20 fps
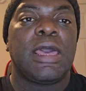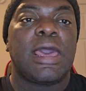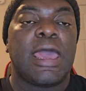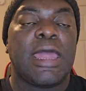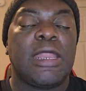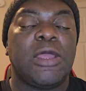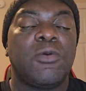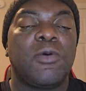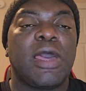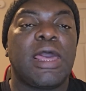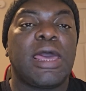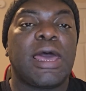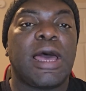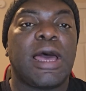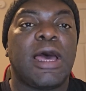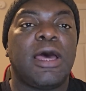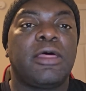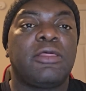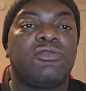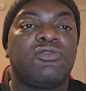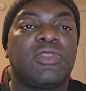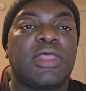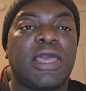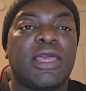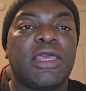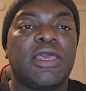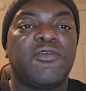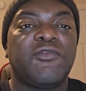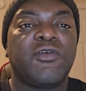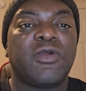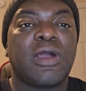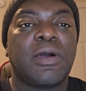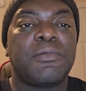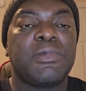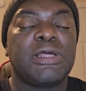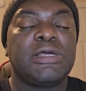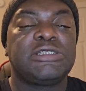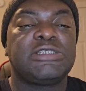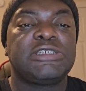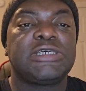Anyway, thank you for
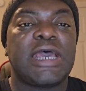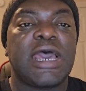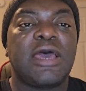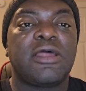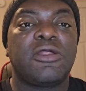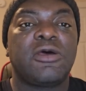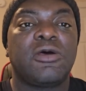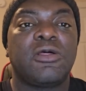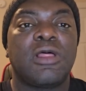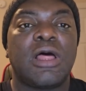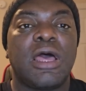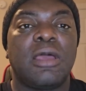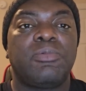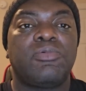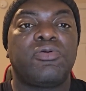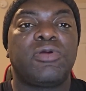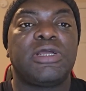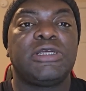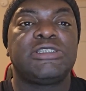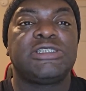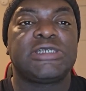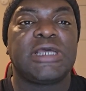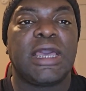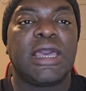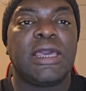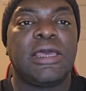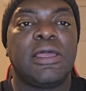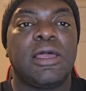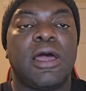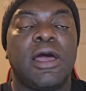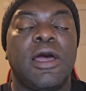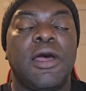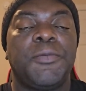coming to the channel. I appreciate